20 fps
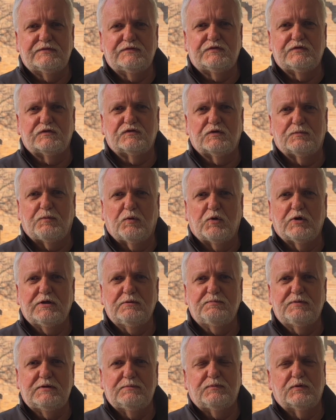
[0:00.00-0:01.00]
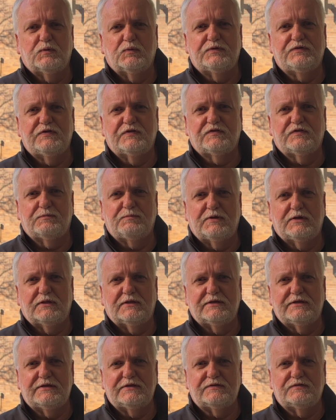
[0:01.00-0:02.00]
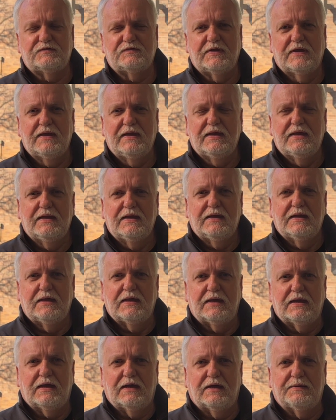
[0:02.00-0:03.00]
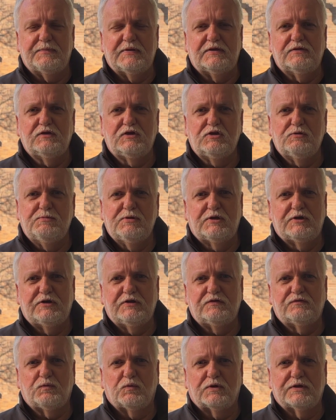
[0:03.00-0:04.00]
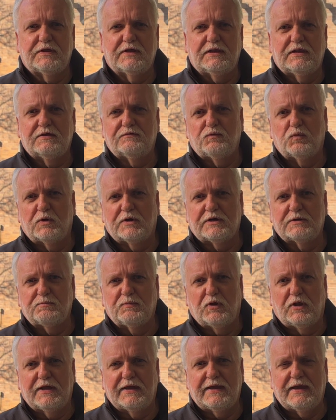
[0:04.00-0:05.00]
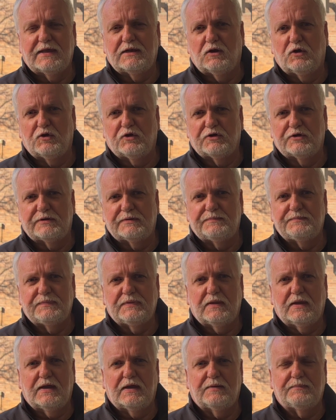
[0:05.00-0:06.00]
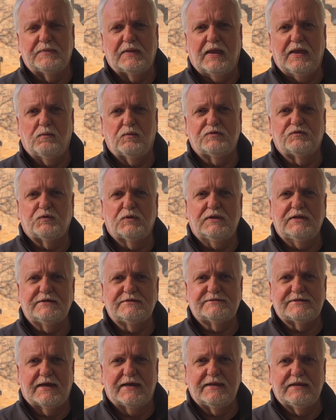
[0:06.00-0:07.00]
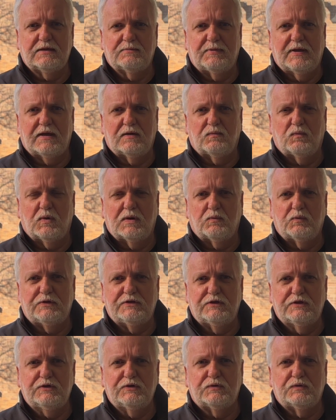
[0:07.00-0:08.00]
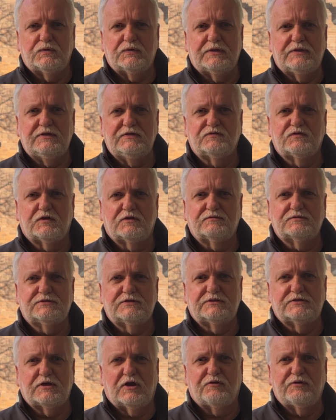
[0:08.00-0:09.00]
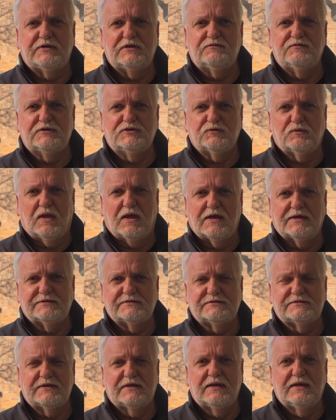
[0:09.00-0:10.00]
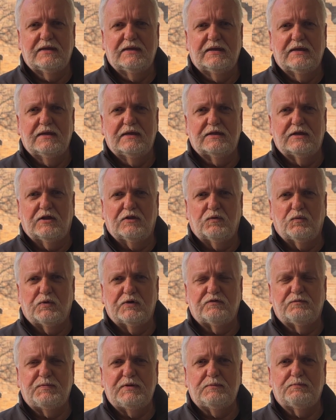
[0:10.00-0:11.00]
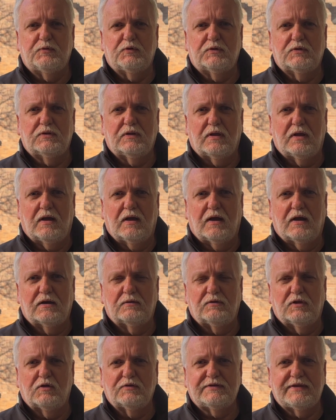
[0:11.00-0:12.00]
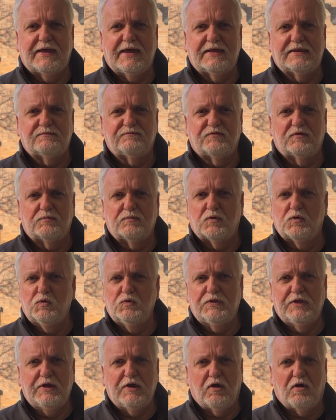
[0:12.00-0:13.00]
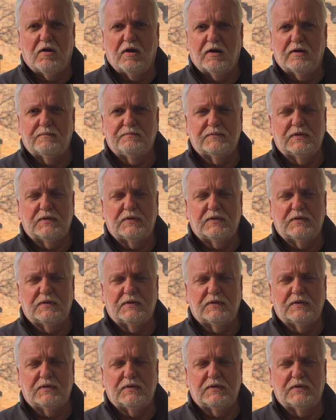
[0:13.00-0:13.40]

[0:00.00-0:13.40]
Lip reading: to supporting people with disabilities in the communities where they live, work, and play, and learn. And what's really exciting about what we do, these services are individualized. In other words, people are looked at for who they are